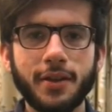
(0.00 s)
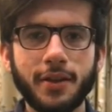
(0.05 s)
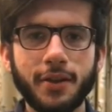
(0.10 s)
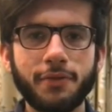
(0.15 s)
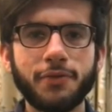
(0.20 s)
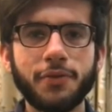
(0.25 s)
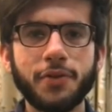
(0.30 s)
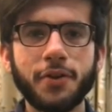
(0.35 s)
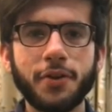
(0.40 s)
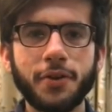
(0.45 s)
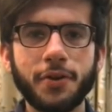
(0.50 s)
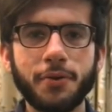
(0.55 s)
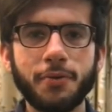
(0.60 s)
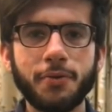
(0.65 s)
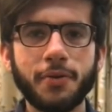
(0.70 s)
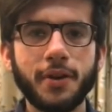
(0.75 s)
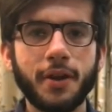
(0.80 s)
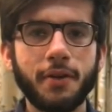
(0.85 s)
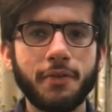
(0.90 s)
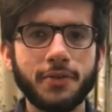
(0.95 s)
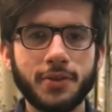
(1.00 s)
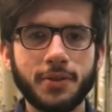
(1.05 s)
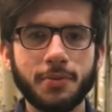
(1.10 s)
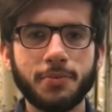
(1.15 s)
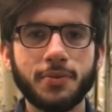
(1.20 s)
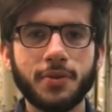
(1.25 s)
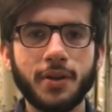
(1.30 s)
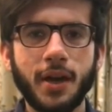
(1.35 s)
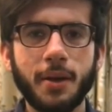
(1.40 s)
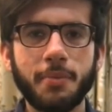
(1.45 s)
If you're new and haven't
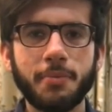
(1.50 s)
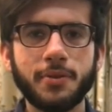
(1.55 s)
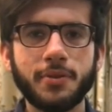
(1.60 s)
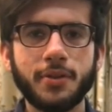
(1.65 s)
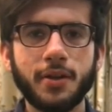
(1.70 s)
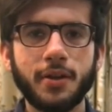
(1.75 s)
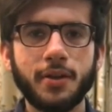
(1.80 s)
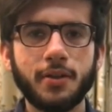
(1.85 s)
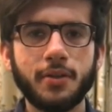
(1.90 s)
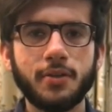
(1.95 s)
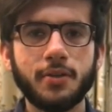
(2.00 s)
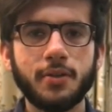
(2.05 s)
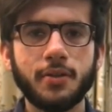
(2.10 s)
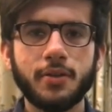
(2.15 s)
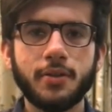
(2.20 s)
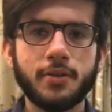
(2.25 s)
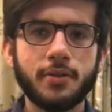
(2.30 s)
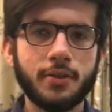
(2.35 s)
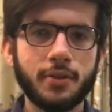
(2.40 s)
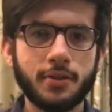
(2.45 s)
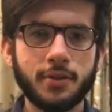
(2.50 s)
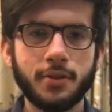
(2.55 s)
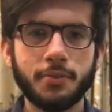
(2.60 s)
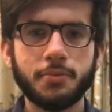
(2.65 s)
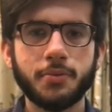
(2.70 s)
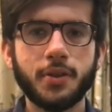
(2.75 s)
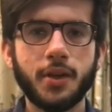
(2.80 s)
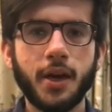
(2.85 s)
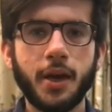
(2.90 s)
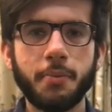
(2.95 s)
subscribed my channel, then
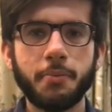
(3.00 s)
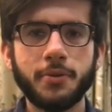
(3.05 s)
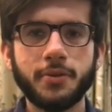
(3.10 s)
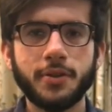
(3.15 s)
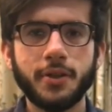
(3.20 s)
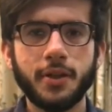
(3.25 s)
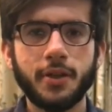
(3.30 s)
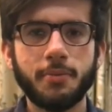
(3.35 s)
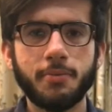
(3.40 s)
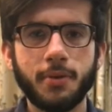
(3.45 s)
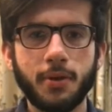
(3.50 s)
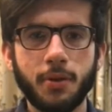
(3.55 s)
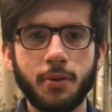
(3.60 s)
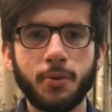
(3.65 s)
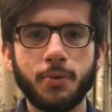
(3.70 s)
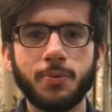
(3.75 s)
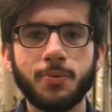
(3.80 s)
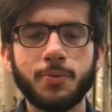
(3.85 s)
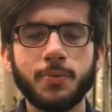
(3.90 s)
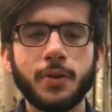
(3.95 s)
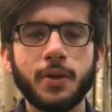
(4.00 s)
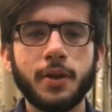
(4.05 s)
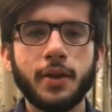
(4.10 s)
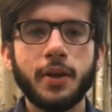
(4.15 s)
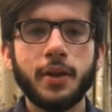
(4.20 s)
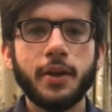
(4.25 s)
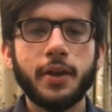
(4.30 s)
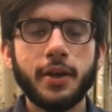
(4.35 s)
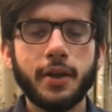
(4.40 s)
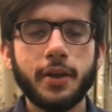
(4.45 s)
subscribe my channel below.
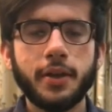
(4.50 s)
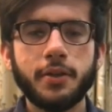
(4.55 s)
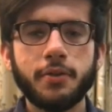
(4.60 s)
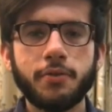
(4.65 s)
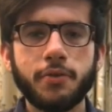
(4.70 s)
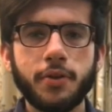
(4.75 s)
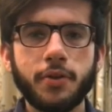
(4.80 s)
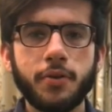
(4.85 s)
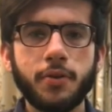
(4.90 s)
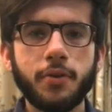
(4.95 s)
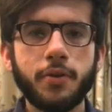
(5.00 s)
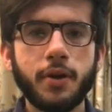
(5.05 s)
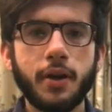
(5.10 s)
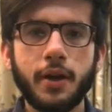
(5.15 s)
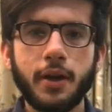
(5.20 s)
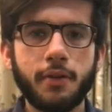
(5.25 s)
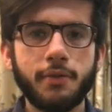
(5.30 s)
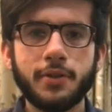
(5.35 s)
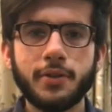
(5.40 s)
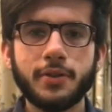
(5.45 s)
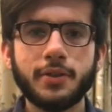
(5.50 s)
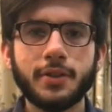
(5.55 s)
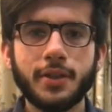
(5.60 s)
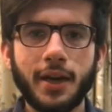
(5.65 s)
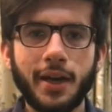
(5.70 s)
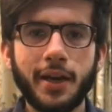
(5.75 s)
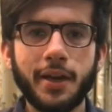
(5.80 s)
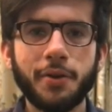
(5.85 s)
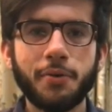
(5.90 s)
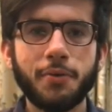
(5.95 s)
In this video I will just
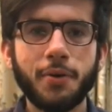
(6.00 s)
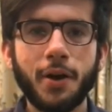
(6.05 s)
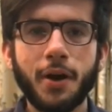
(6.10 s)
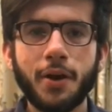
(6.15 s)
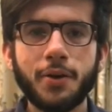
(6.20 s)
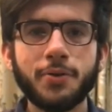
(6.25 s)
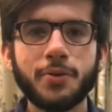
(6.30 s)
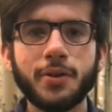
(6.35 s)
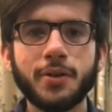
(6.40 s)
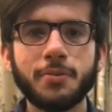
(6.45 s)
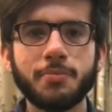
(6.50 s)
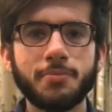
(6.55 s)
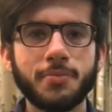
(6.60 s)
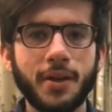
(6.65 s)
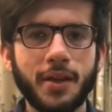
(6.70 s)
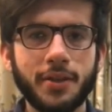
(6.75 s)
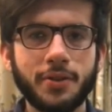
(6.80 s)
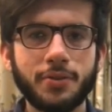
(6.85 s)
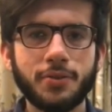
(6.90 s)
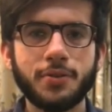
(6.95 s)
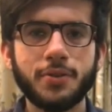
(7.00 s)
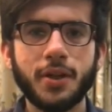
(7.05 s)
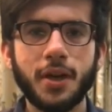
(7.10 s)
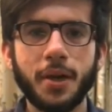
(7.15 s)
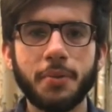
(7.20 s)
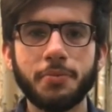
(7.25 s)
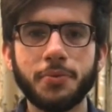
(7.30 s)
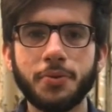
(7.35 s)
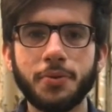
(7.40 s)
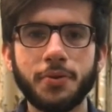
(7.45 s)
guide you how you can manage your
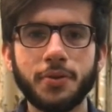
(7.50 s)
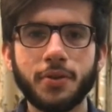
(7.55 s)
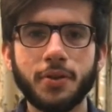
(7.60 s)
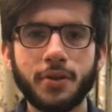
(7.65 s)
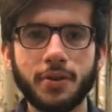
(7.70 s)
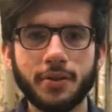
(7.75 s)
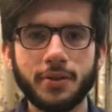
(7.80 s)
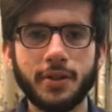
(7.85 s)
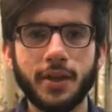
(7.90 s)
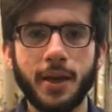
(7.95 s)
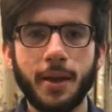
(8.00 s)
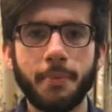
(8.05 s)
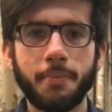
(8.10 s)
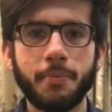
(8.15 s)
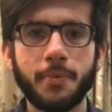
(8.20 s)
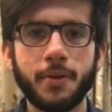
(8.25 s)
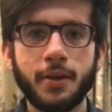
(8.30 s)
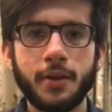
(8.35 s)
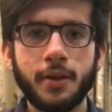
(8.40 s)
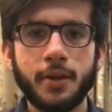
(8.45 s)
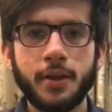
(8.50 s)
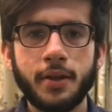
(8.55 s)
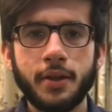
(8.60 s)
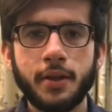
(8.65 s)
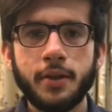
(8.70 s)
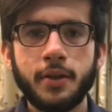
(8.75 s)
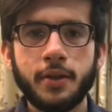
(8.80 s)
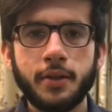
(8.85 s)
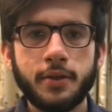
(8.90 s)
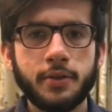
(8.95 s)
time during your exam.
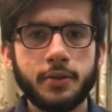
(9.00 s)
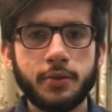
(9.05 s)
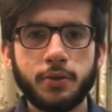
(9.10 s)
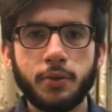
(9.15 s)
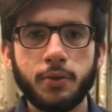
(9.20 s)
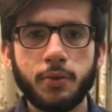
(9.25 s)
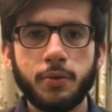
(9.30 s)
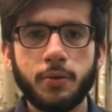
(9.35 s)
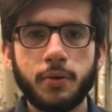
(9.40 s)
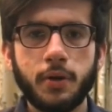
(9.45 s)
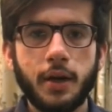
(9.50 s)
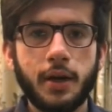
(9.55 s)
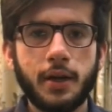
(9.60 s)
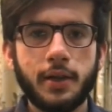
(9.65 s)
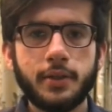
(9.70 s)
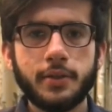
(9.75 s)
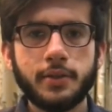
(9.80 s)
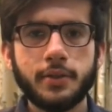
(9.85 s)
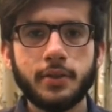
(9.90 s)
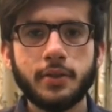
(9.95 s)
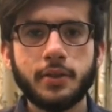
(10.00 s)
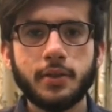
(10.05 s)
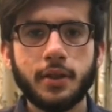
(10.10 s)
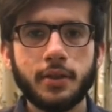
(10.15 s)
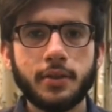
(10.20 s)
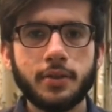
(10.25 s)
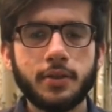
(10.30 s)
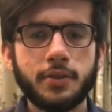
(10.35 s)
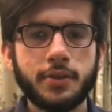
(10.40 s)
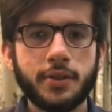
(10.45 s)
So I'll just
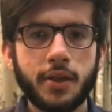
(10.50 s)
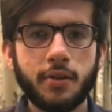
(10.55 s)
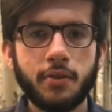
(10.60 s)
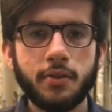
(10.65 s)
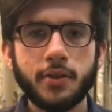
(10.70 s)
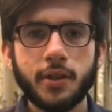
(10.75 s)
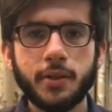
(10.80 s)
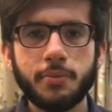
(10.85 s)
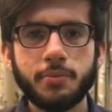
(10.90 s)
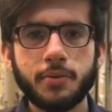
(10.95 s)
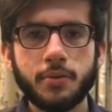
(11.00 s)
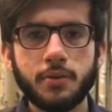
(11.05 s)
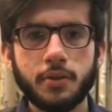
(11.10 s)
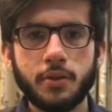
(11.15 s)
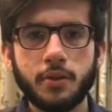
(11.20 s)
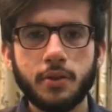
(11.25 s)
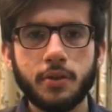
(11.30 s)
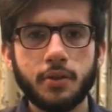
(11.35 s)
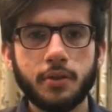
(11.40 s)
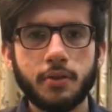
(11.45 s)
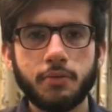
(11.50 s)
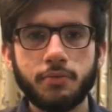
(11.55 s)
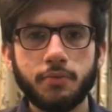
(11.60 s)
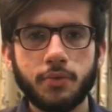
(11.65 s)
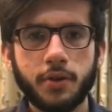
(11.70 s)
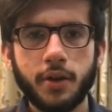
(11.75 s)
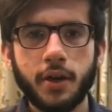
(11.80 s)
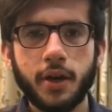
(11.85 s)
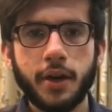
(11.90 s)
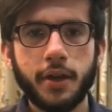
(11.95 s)
discuss the general tips
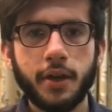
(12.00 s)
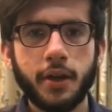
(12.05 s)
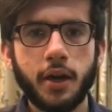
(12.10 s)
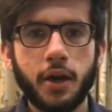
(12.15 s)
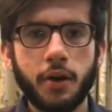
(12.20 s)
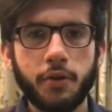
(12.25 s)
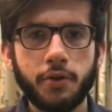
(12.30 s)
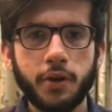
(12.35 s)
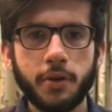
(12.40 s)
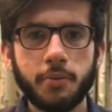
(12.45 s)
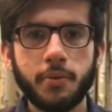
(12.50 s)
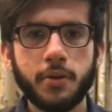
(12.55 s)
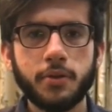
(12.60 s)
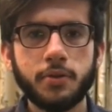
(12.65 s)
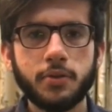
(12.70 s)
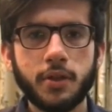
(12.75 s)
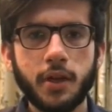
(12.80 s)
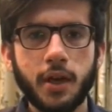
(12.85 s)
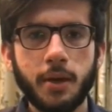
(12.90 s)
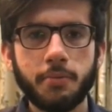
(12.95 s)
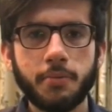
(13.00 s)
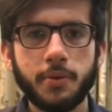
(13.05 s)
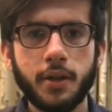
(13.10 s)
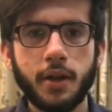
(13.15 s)
regarding how you can manage time.